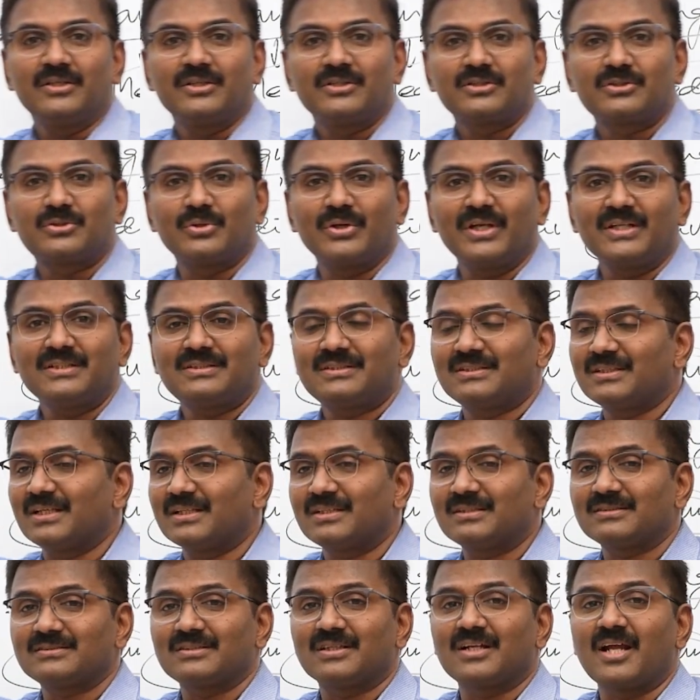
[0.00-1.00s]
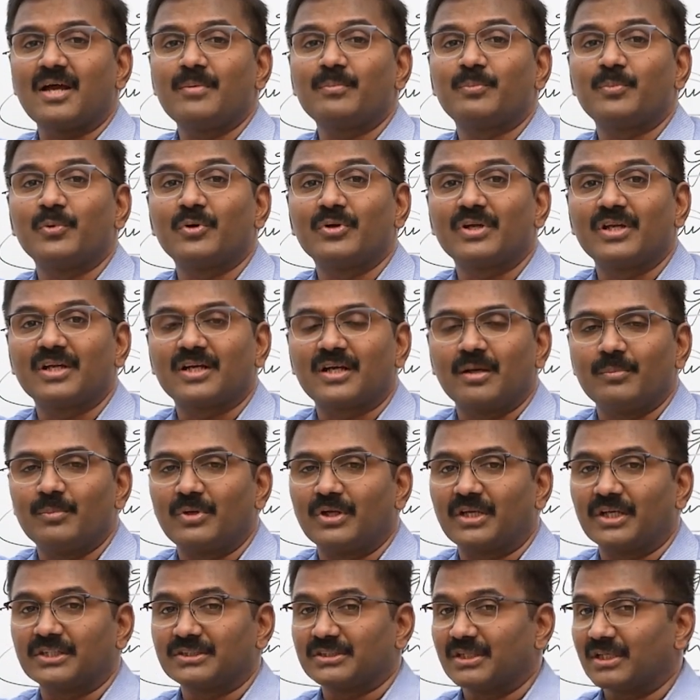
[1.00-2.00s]
students say, sir, I am poor in
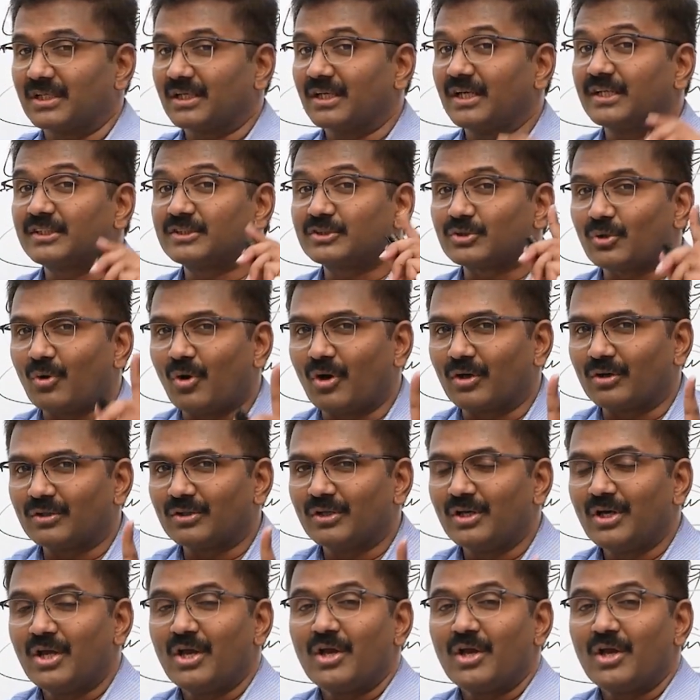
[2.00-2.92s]
communication. It's wrong.